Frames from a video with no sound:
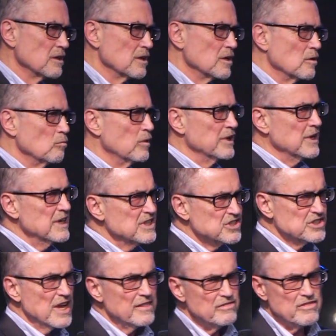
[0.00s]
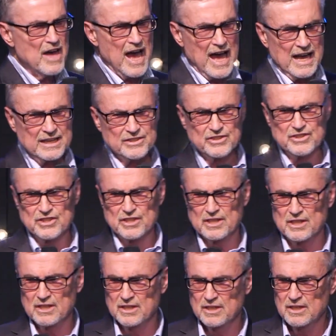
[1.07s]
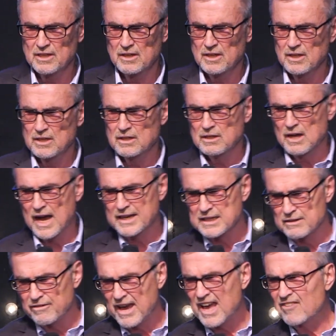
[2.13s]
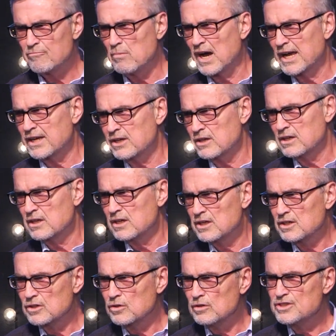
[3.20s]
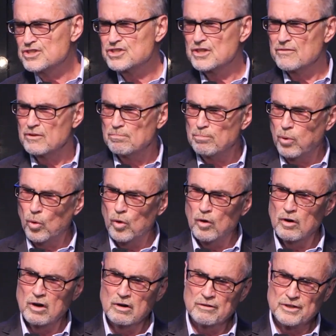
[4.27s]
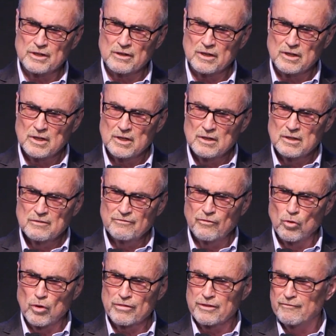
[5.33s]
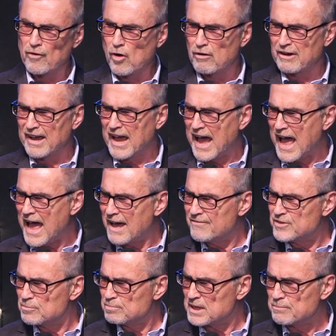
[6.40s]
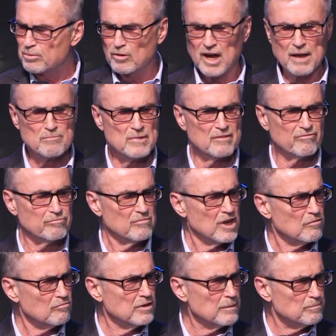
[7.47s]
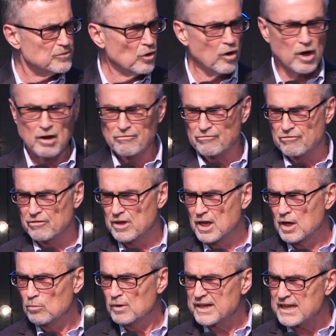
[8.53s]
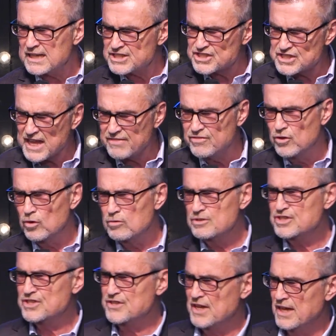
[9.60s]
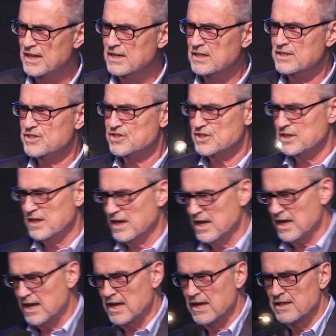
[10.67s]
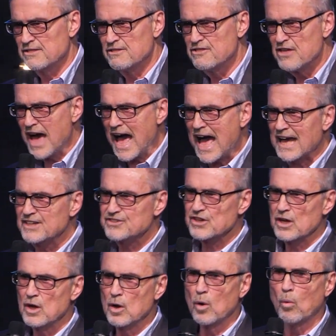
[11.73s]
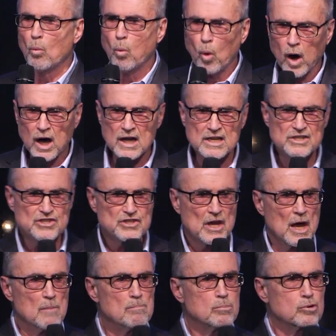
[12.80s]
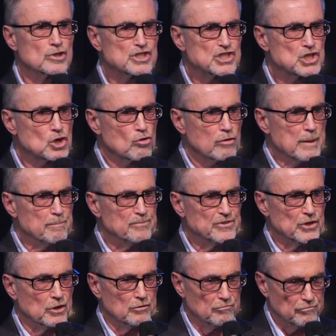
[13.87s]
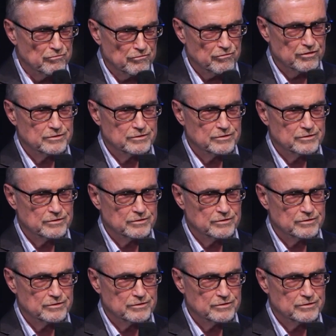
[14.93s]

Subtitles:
When he said that, I give half my goods to the poor and a fourth of all I had, the people I ripped off. When he said those things, that was prescriptive.